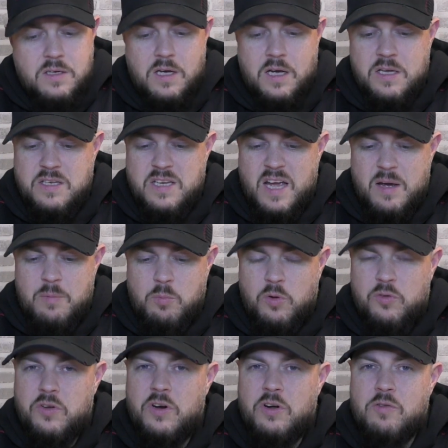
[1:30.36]
yeah, it
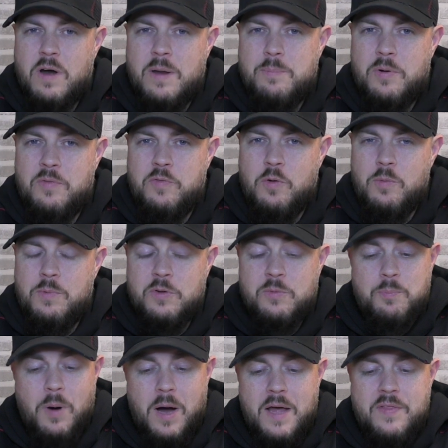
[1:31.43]
wasn't a great performance
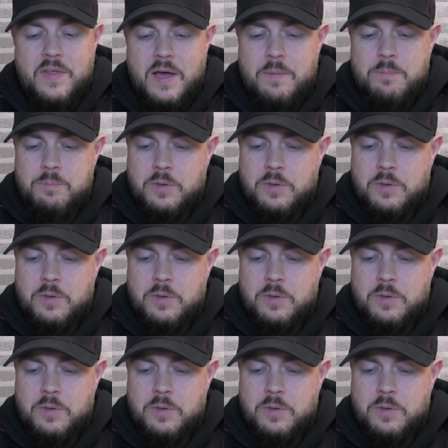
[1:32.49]
by them.